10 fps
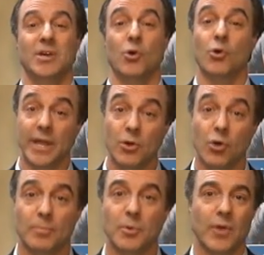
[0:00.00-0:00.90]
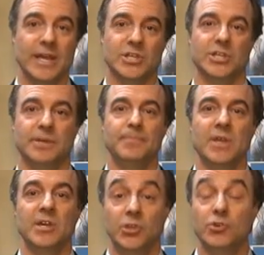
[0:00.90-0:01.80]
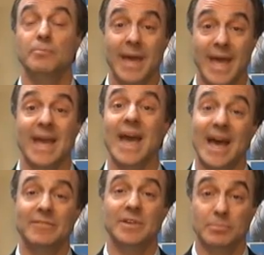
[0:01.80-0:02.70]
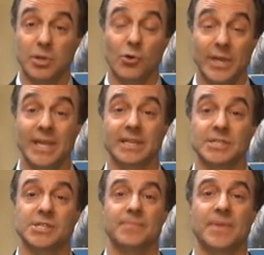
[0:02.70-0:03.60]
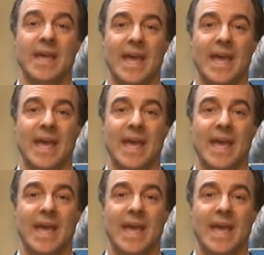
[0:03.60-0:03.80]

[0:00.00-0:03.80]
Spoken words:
or a corporation, you may have employees.